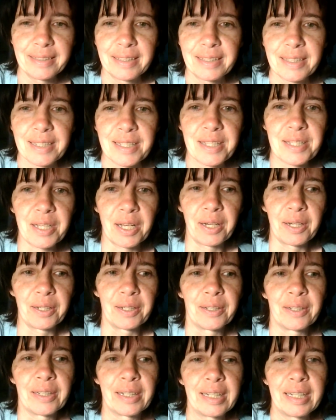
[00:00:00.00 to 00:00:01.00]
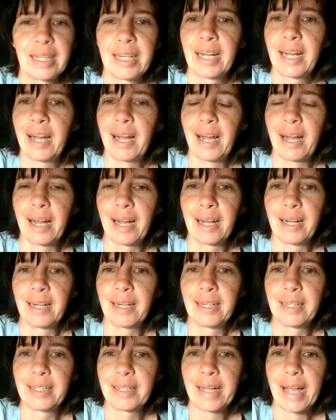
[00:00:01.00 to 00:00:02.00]
So,
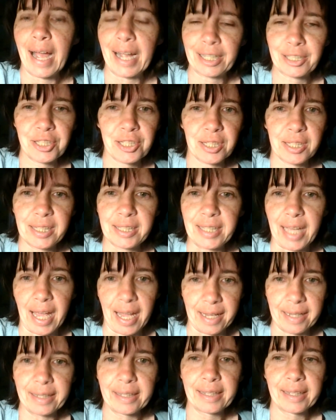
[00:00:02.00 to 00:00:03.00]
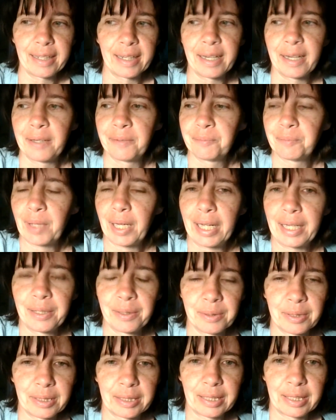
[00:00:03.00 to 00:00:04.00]
actually, yay, I
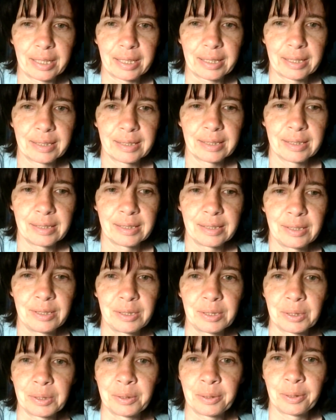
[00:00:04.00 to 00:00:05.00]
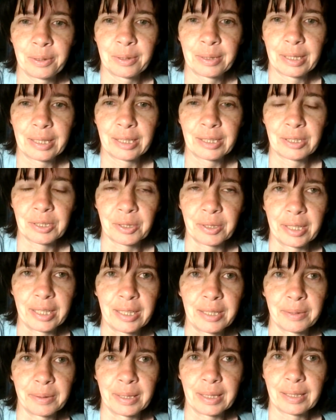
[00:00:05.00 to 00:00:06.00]
really do enjoy
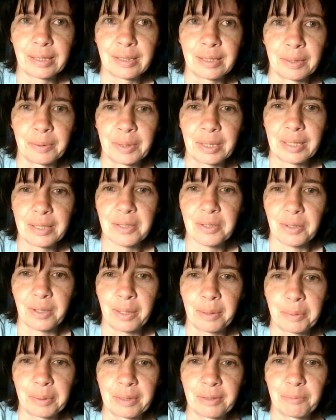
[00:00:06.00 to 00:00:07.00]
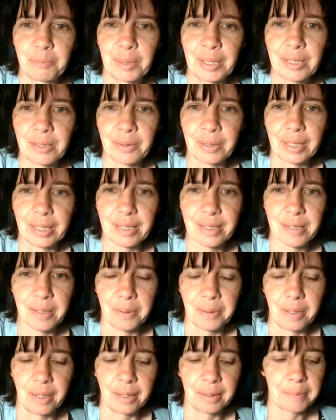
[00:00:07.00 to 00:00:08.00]
doing Dewey's, or I wouldn't have been doing it
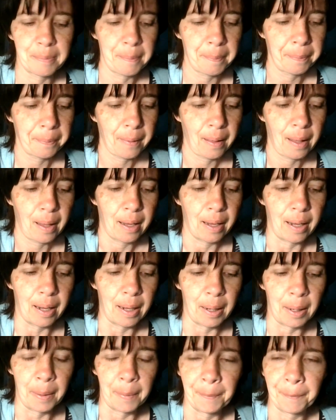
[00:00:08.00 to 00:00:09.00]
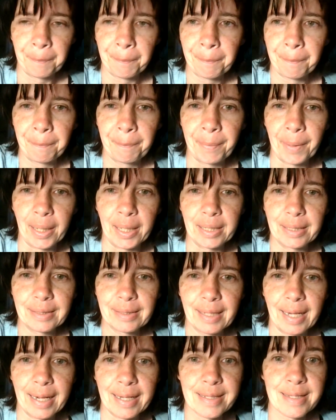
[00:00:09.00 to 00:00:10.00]
so long, but
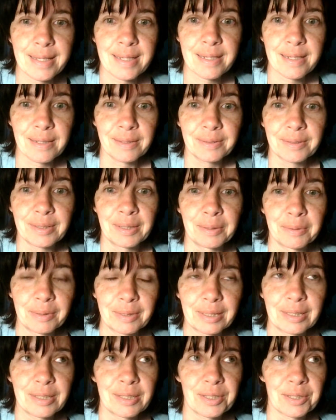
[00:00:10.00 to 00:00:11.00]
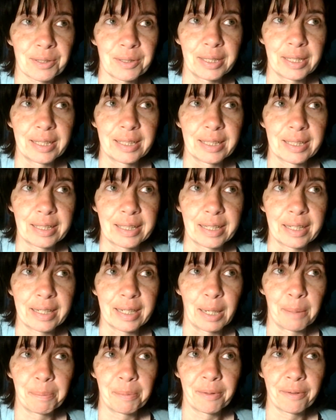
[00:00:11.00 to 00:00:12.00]
I still don't enjoy the
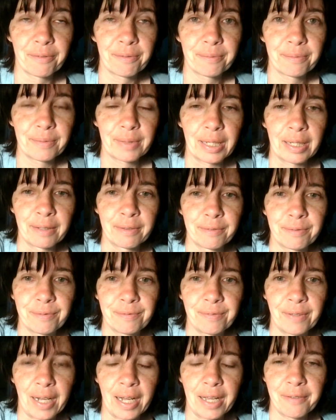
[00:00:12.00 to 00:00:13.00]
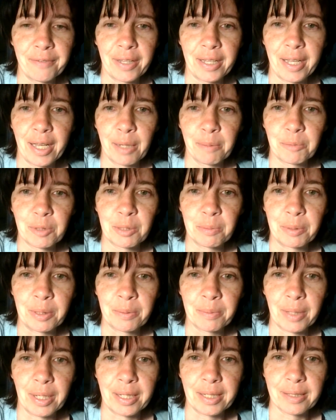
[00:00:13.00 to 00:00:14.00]
getting up at 5 a.m. to be
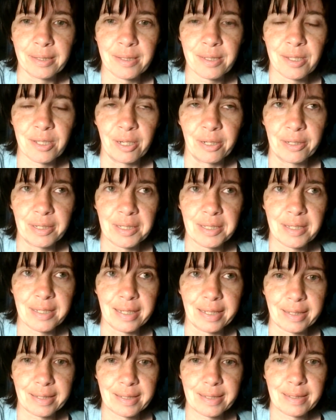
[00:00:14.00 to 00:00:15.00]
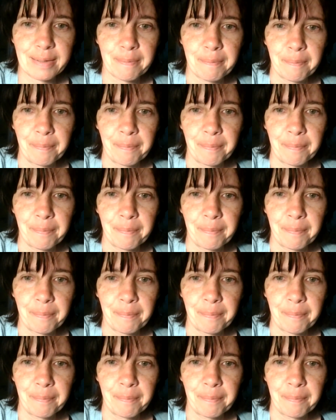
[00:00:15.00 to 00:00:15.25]
ready to start at 6,